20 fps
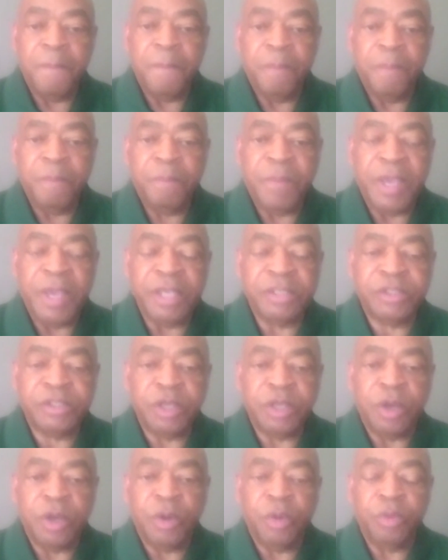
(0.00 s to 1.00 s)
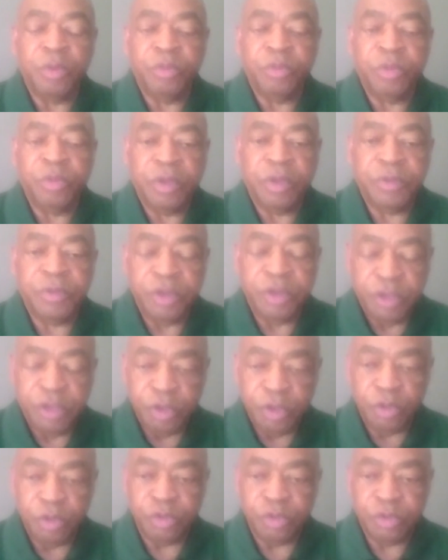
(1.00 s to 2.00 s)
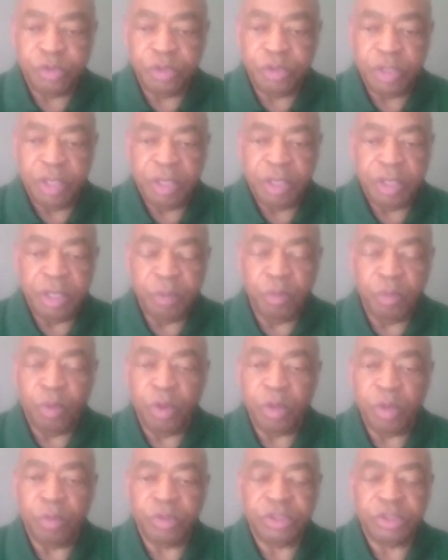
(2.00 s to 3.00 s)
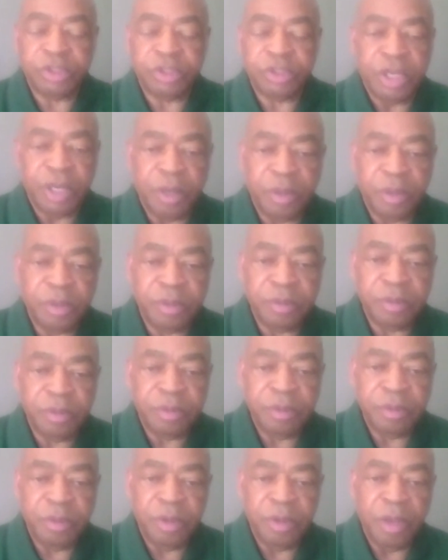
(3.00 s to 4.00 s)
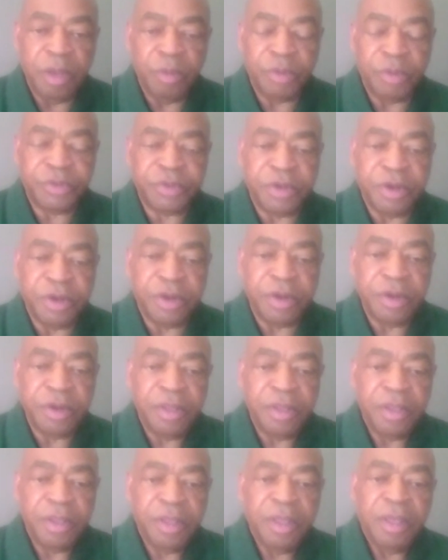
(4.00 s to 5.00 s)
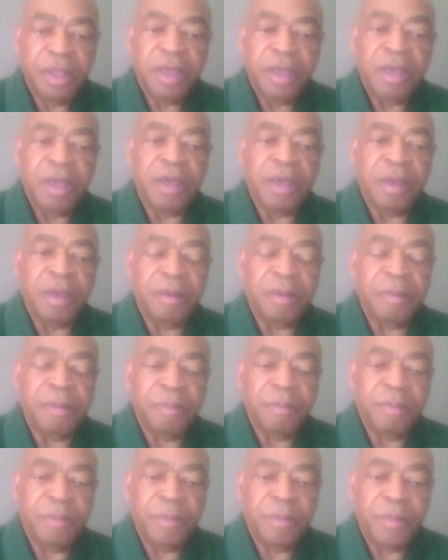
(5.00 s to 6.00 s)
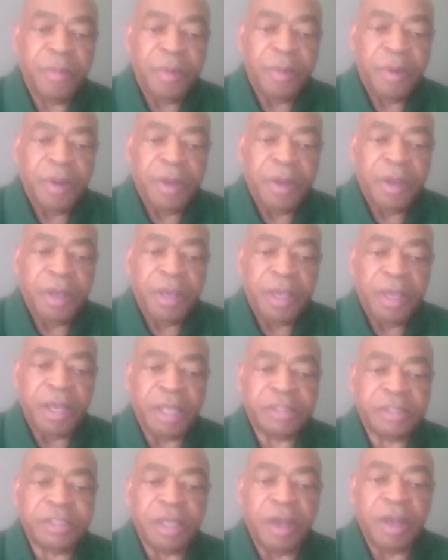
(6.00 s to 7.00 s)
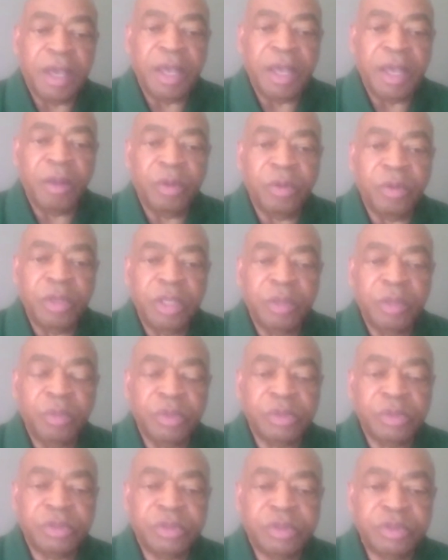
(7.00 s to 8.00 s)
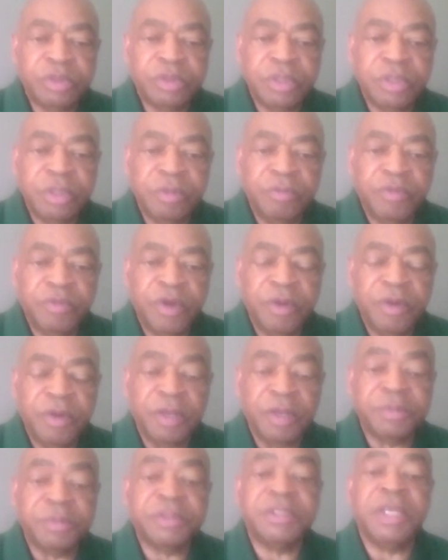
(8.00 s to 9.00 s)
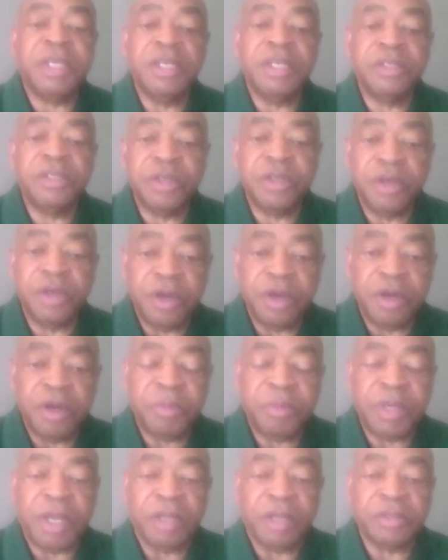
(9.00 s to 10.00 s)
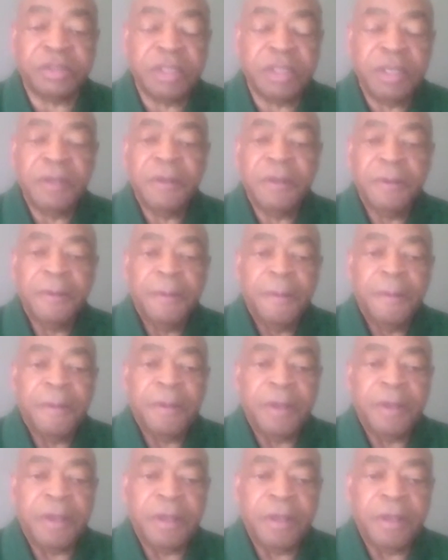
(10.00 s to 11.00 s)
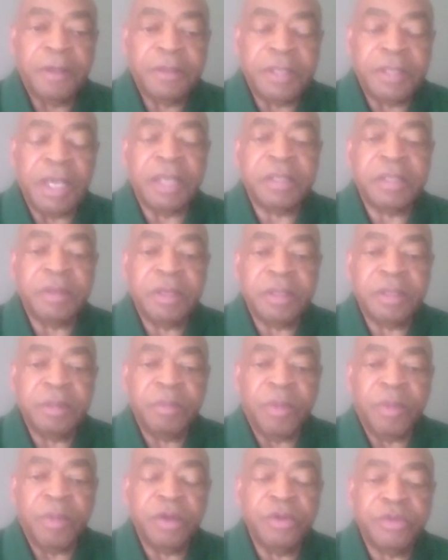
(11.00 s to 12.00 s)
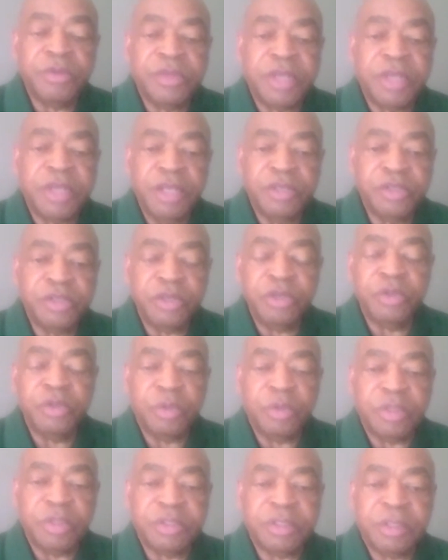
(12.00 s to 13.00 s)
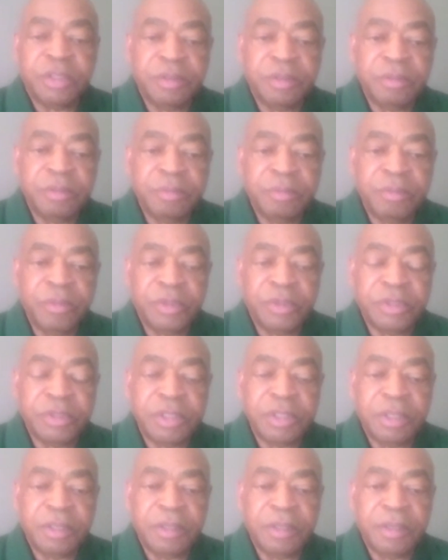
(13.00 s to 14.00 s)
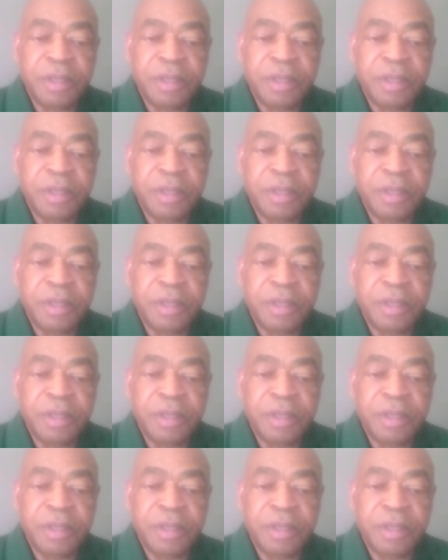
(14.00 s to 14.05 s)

based on the news and what was shared with her. And I saw how it was very upsetting to her because Dr. Martin Luther King Jr. was a